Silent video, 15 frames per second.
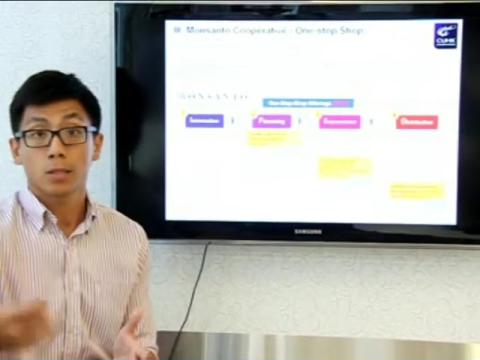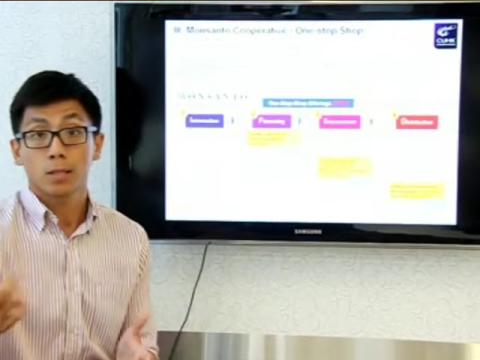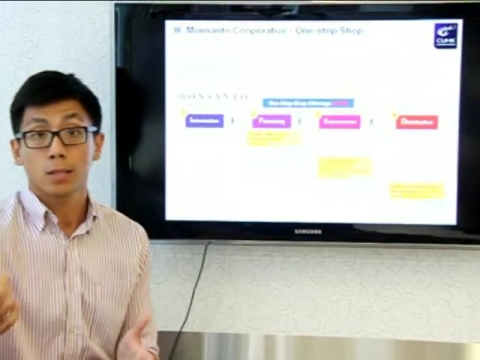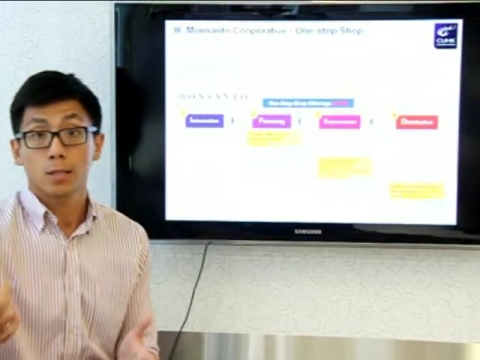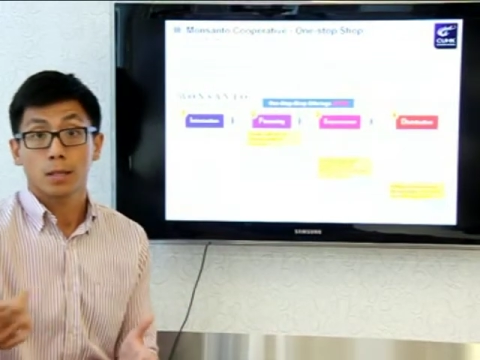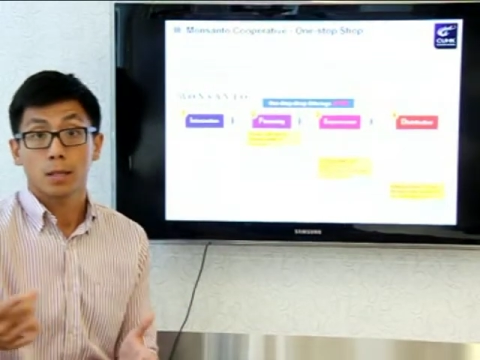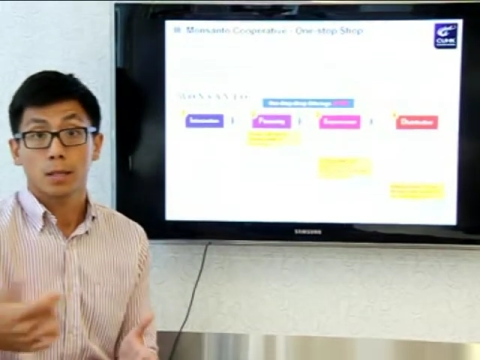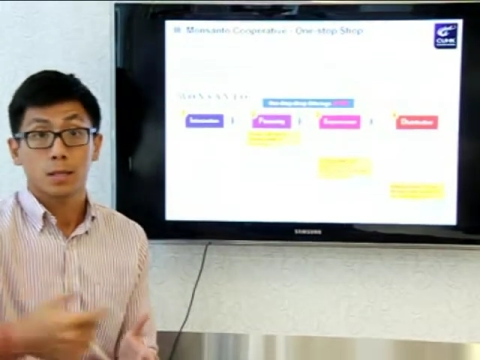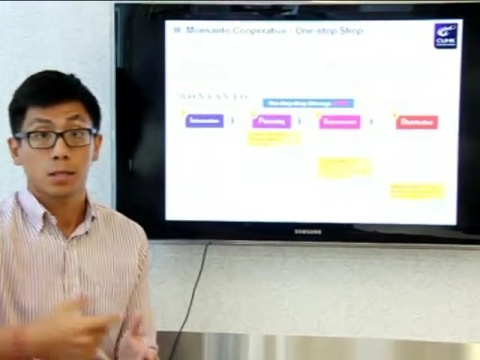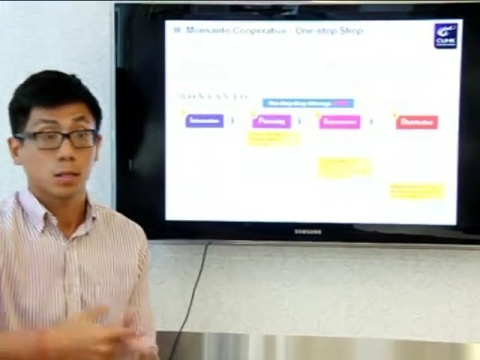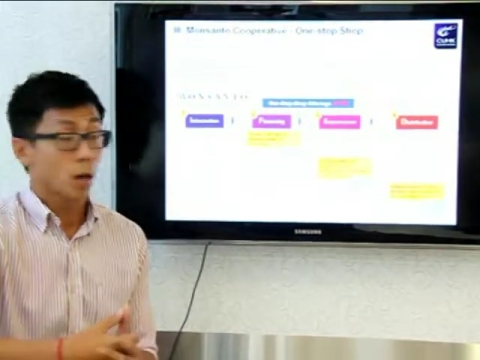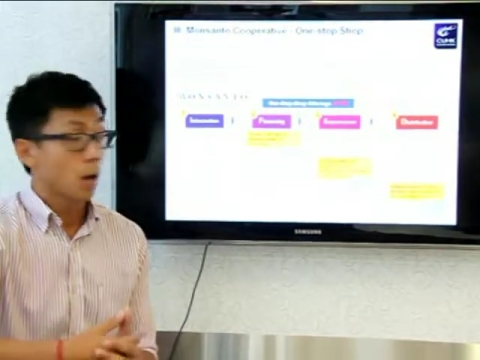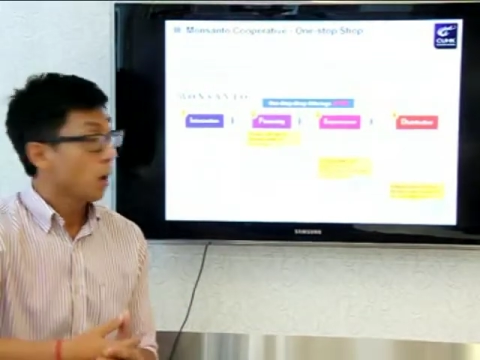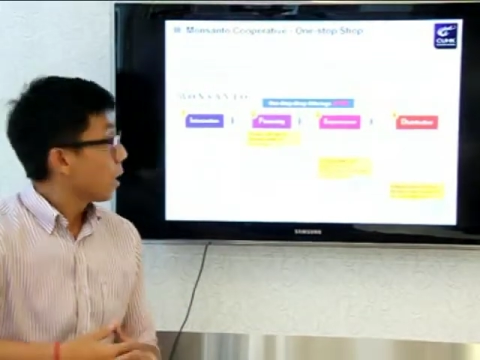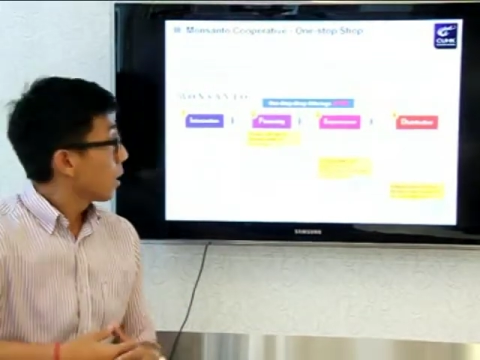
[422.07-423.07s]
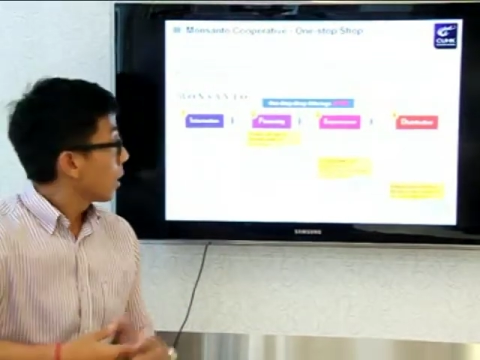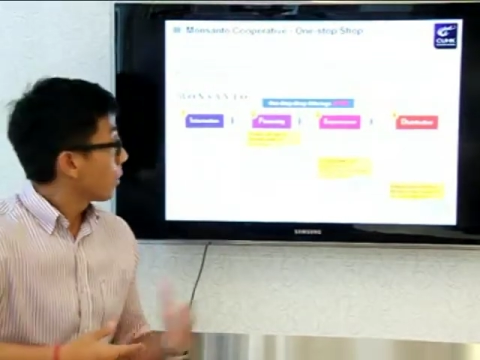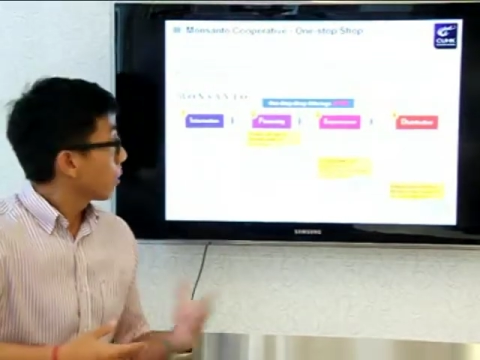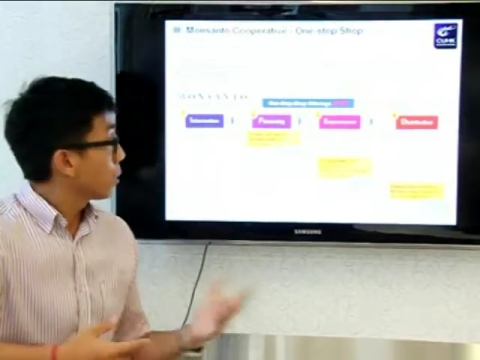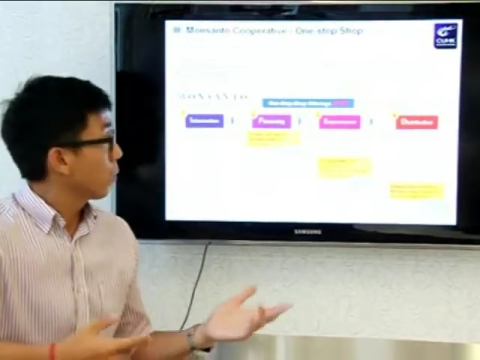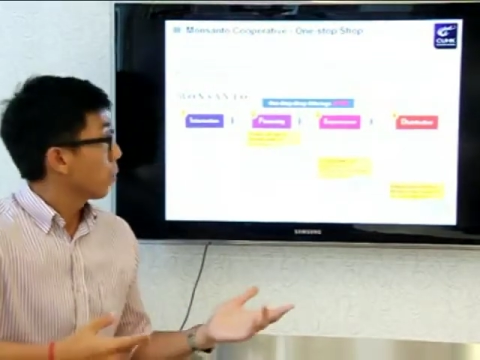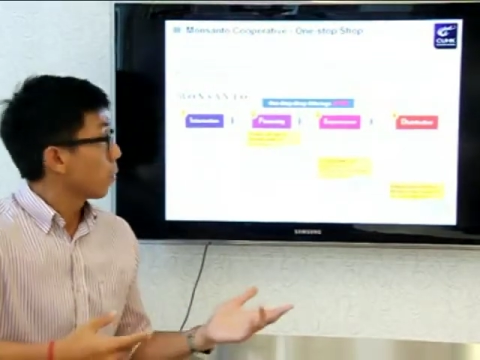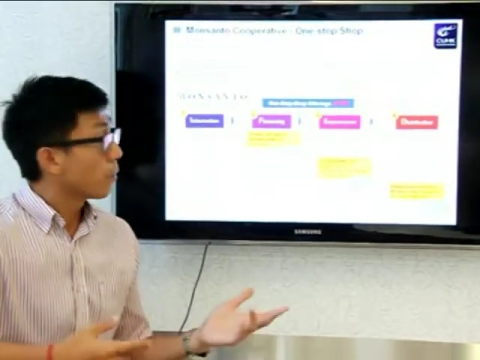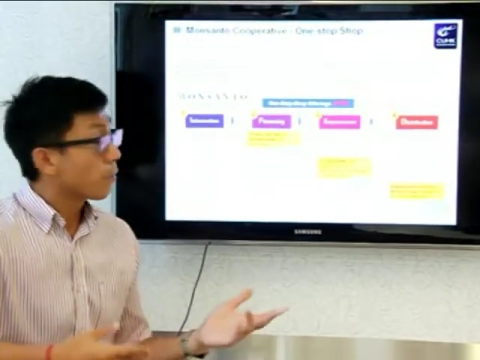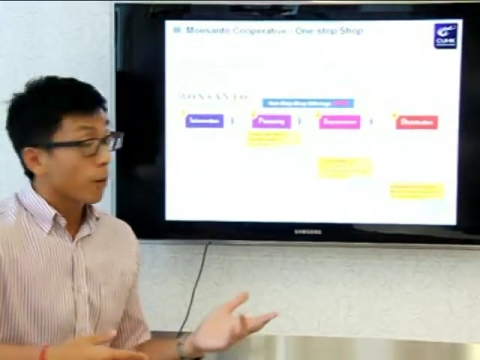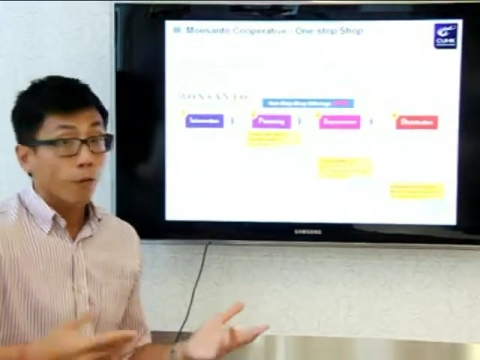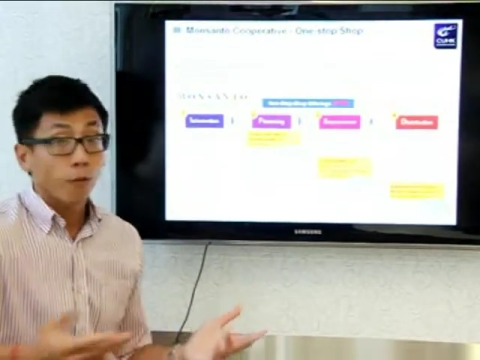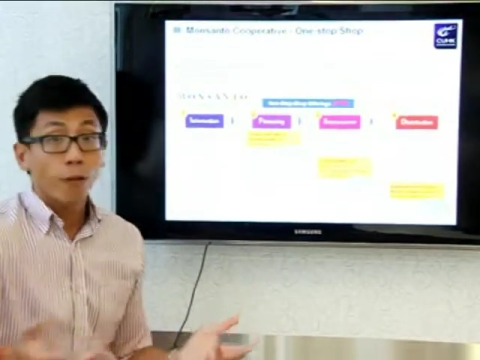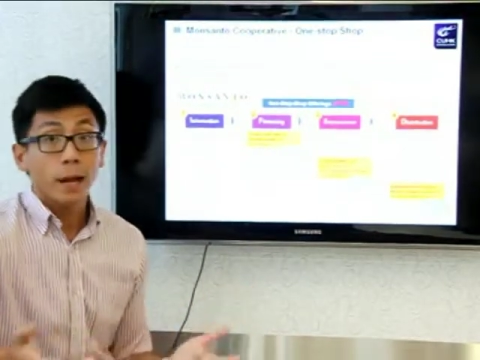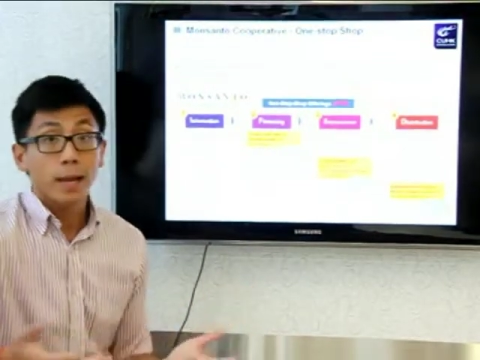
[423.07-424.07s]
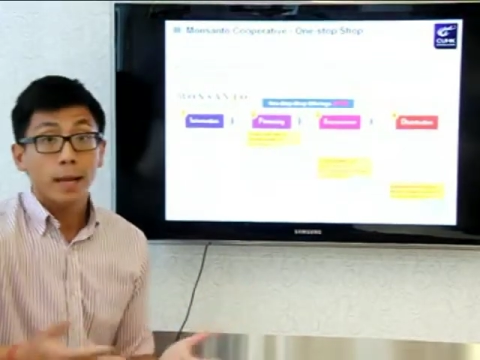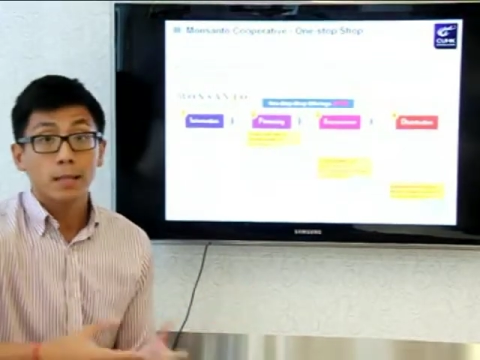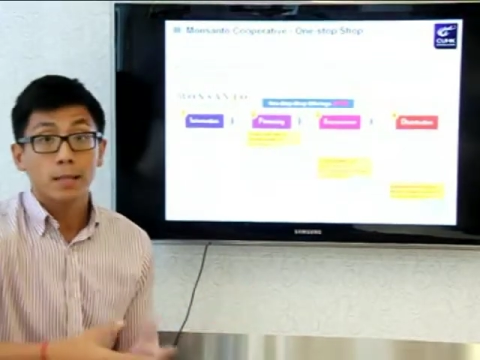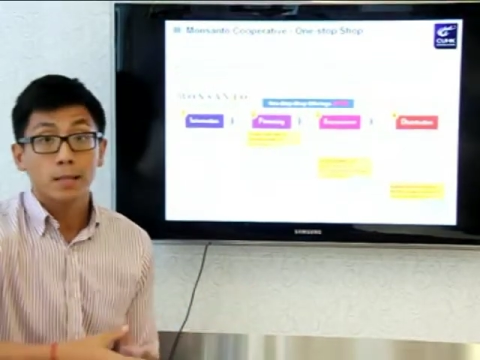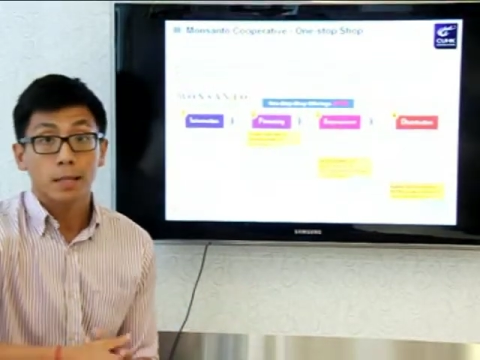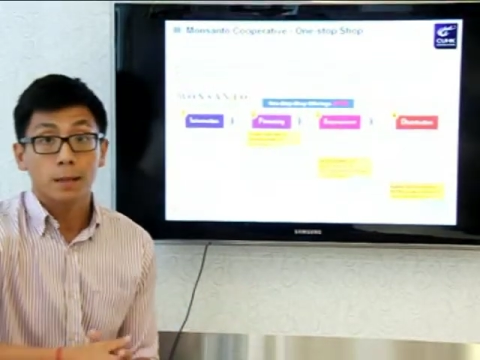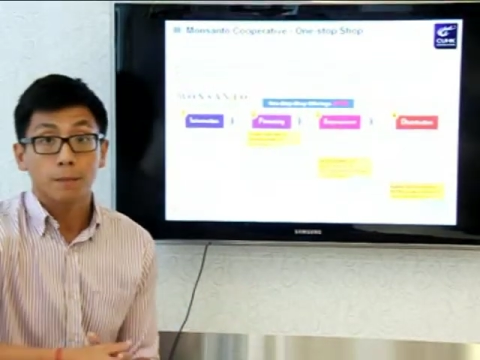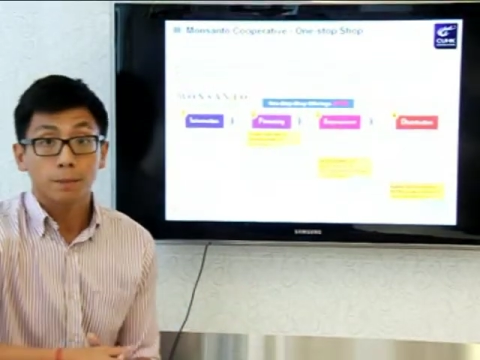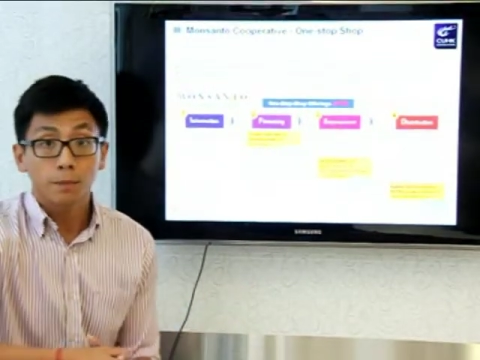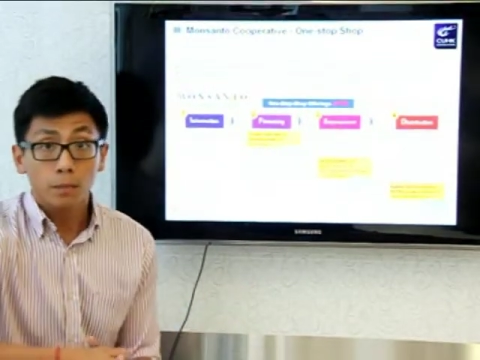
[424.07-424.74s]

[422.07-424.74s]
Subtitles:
seeds. Number 2, financing.